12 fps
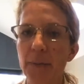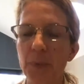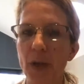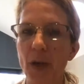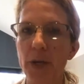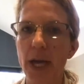
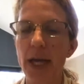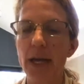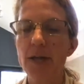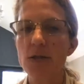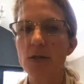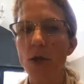Okay,
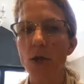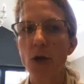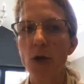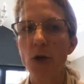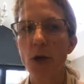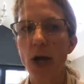so
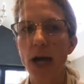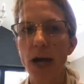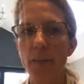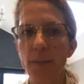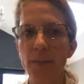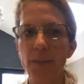
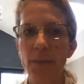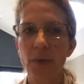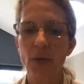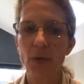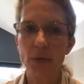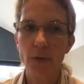
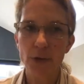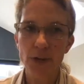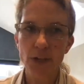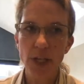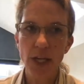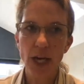the first
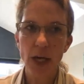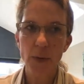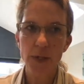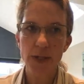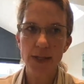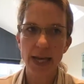thing I
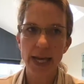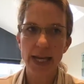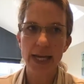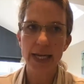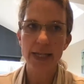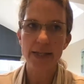would say
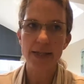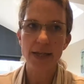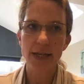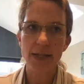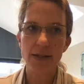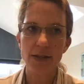is
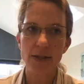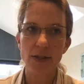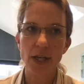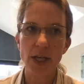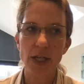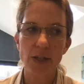
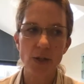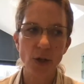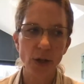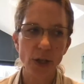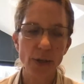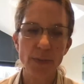it's
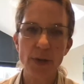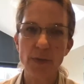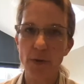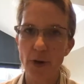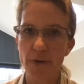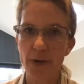not going to be
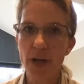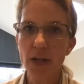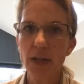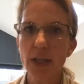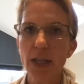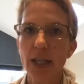forever.
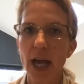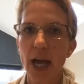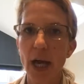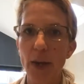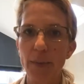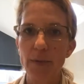
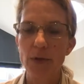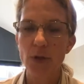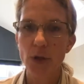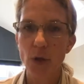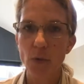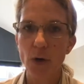So
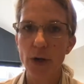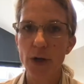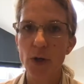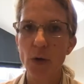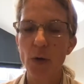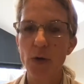don't worry,
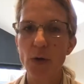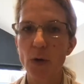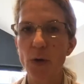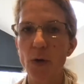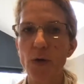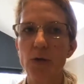
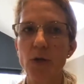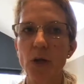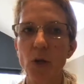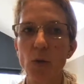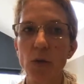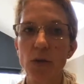your
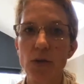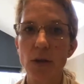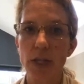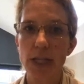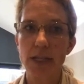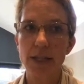toddler will
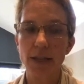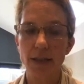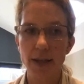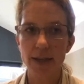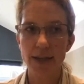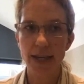start eating
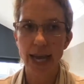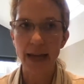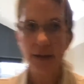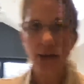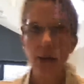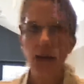things
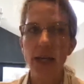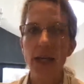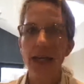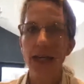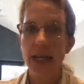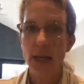again.
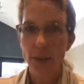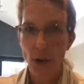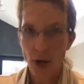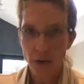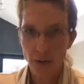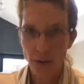Keep
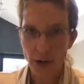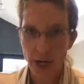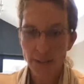offering.